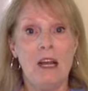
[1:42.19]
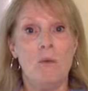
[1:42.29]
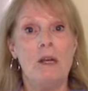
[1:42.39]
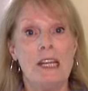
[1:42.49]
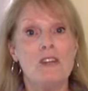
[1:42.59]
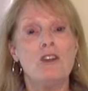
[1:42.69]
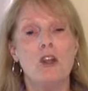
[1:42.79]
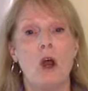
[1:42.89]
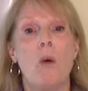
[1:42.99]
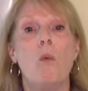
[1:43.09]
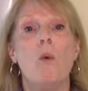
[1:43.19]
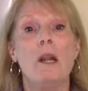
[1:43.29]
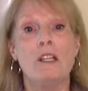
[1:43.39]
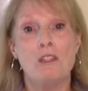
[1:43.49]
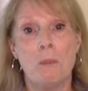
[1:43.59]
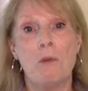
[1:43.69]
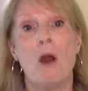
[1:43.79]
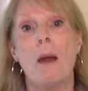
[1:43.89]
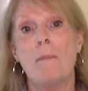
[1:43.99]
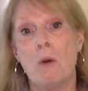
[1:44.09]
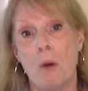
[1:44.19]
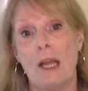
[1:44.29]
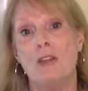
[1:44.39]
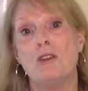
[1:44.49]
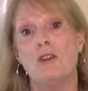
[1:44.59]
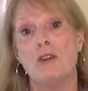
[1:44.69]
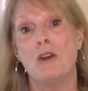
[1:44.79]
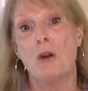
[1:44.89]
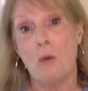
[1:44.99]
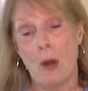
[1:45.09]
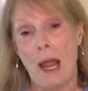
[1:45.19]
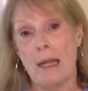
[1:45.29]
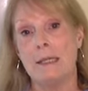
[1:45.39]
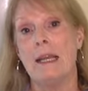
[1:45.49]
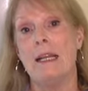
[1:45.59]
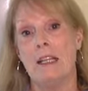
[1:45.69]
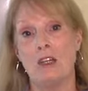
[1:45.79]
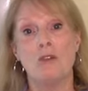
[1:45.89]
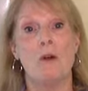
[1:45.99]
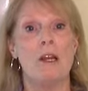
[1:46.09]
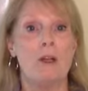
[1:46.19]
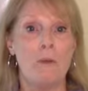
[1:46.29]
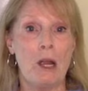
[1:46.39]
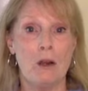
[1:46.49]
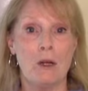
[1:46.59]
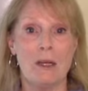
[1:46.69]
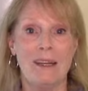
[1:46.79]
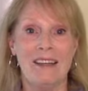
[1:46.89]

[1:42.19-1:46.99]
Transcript: we need to know what is the proper way to correct an electronic record.